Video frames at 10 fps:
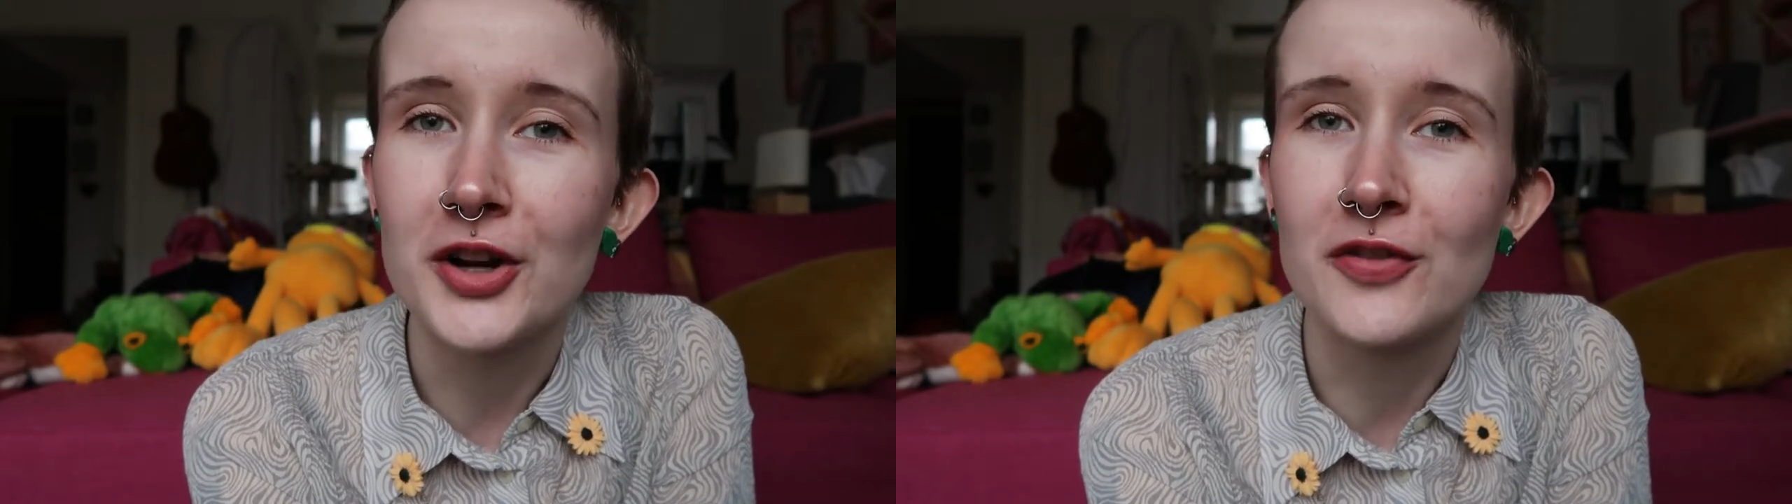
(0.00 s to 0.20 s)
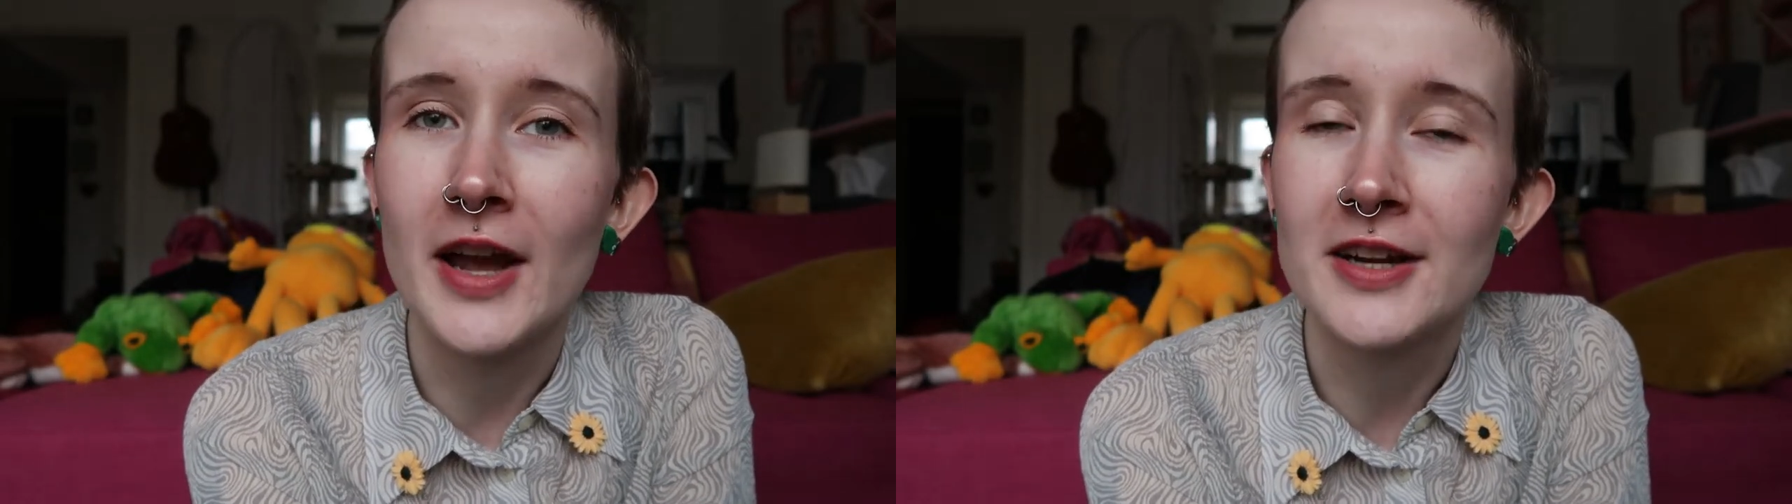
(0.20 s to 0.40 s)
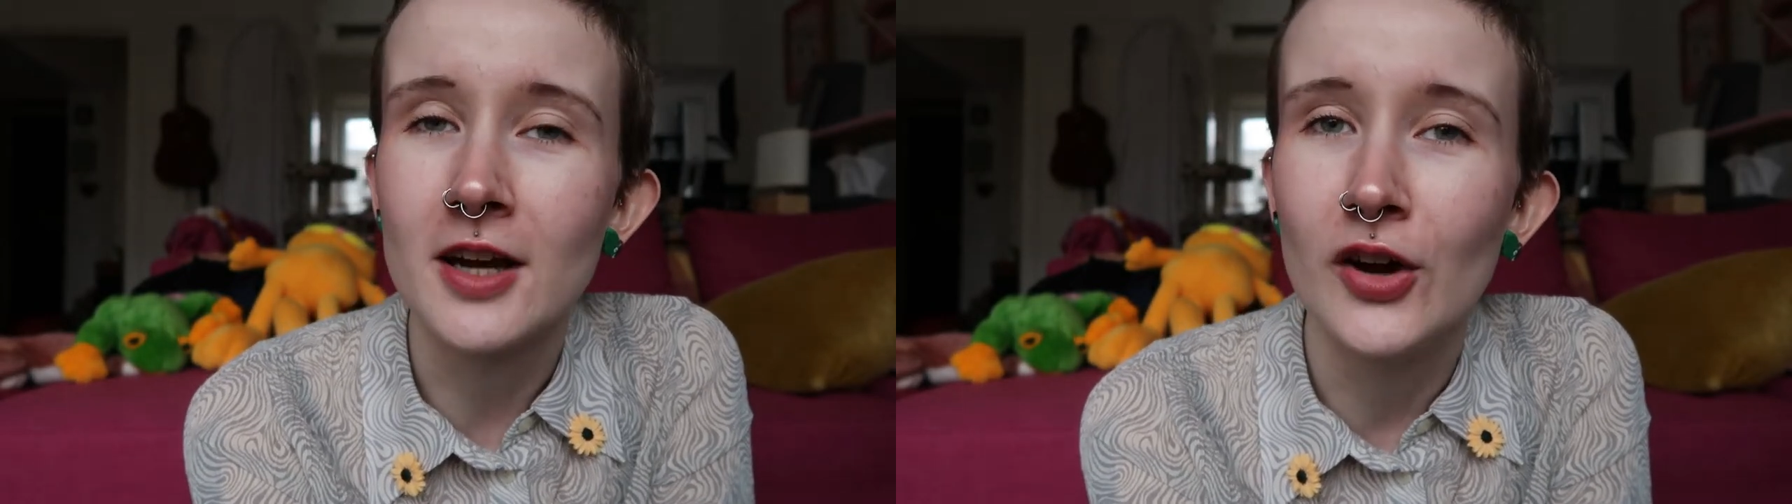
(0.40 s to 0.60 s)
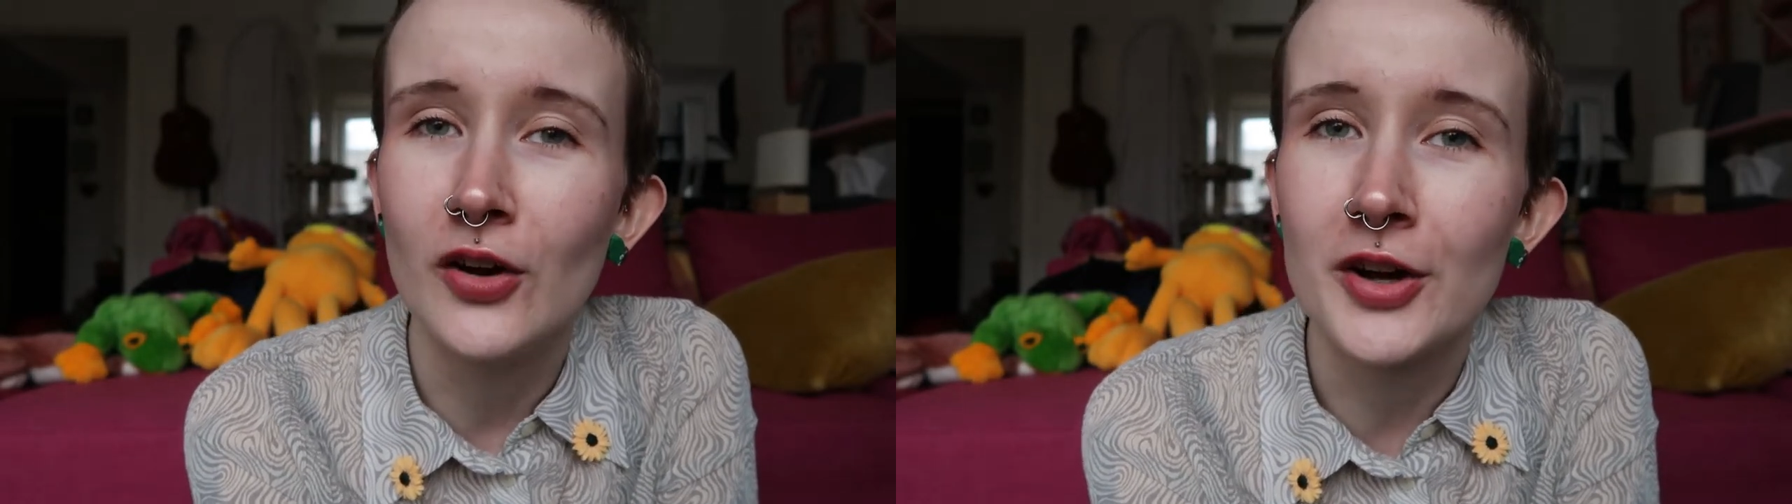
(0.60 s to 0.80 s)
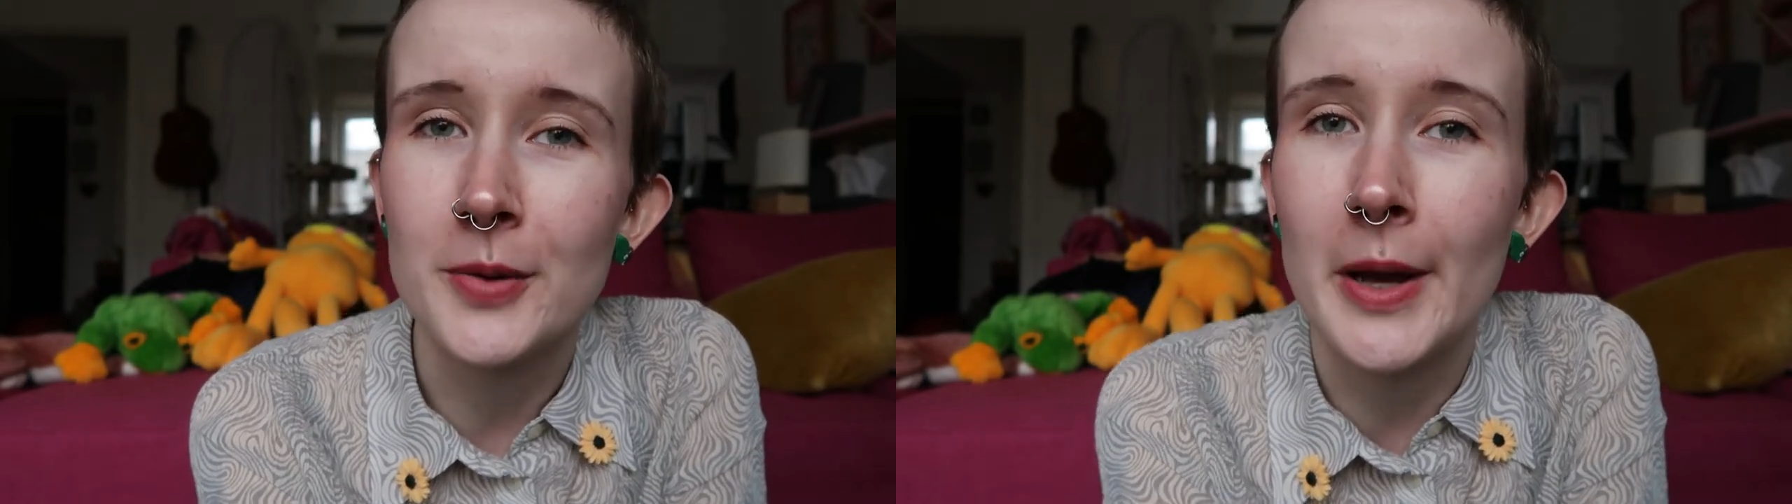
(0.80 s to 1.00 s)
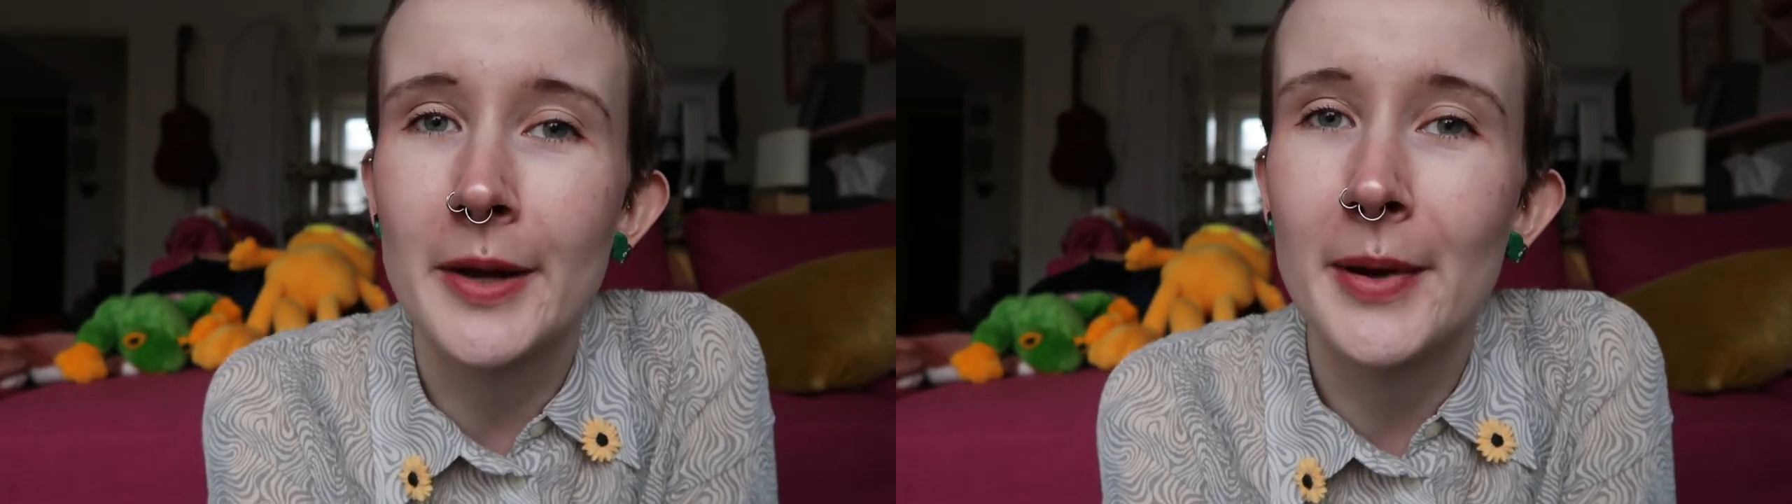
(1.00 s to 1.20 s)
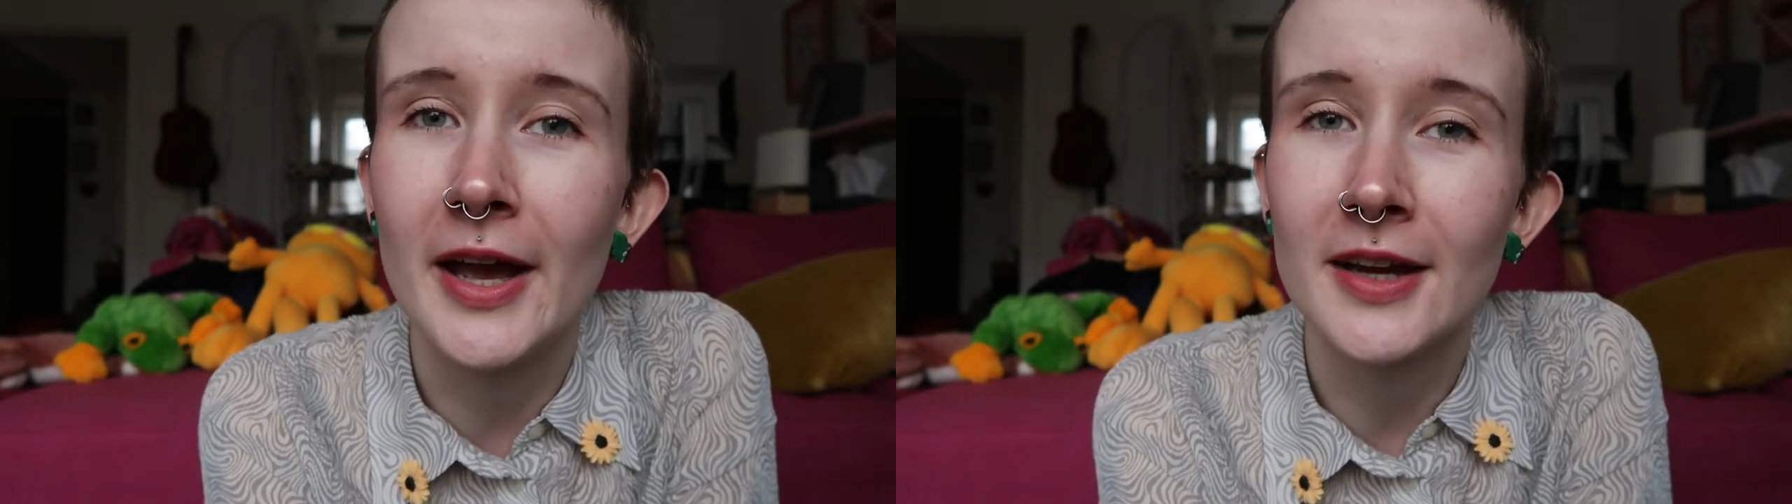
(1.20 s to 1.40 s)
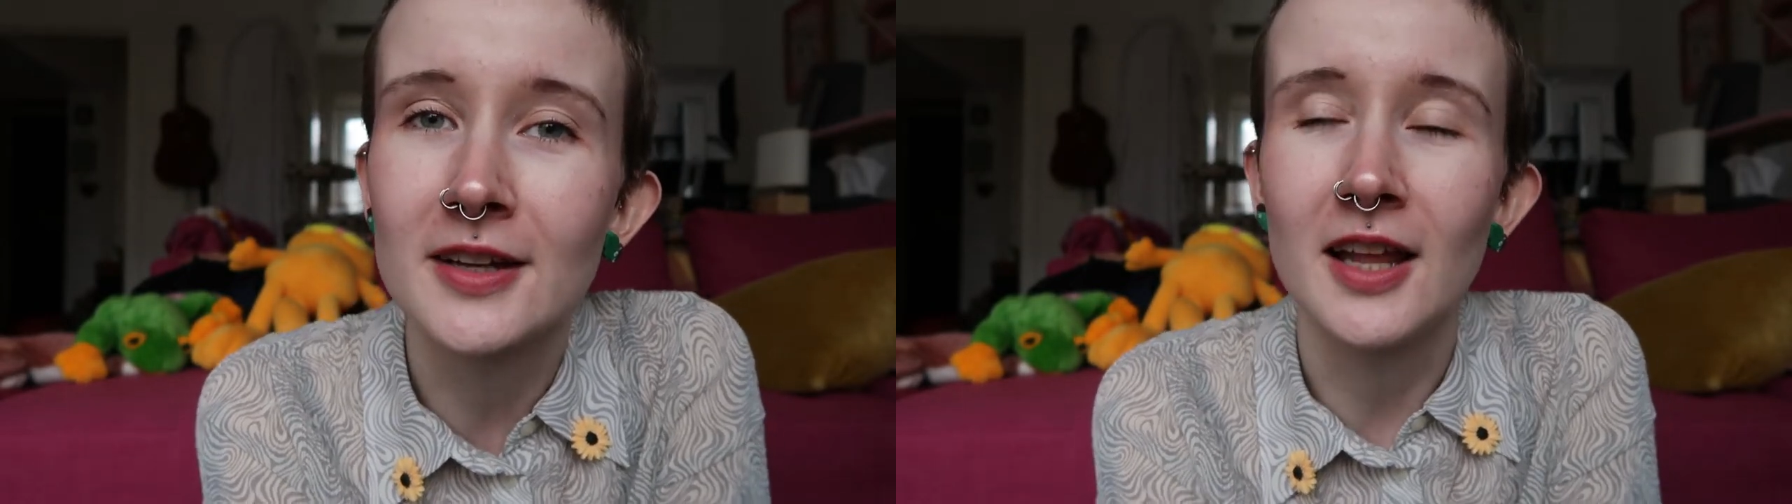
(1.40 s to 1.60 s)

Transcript: and a raincoat and a backpack.